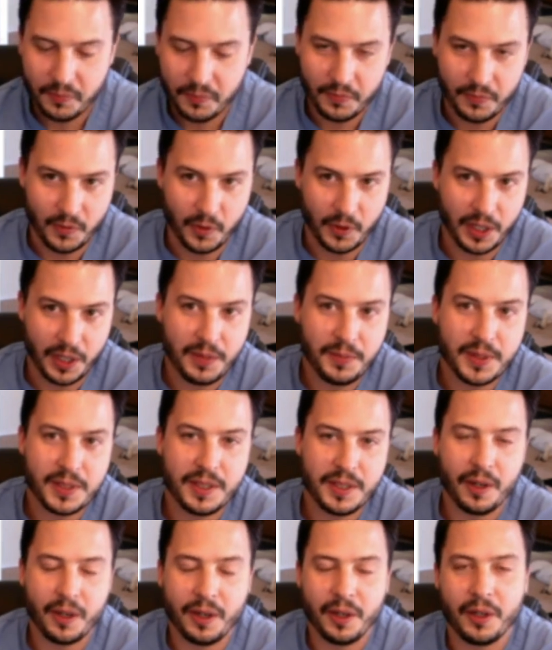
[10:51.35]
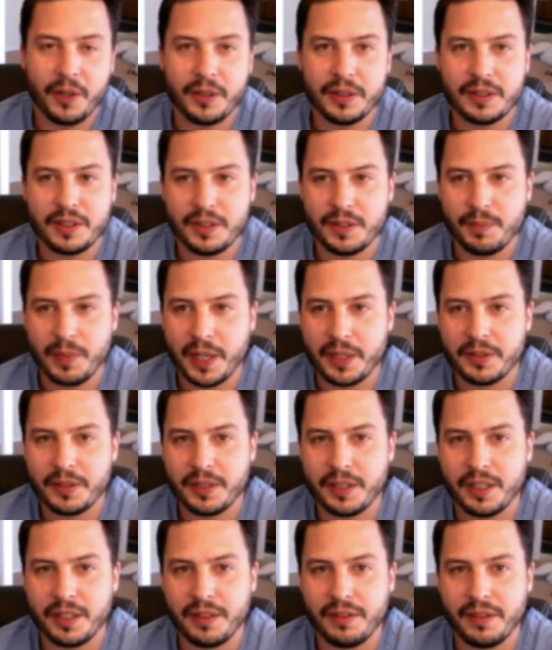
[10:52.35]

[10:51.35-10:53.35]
for any materials, especially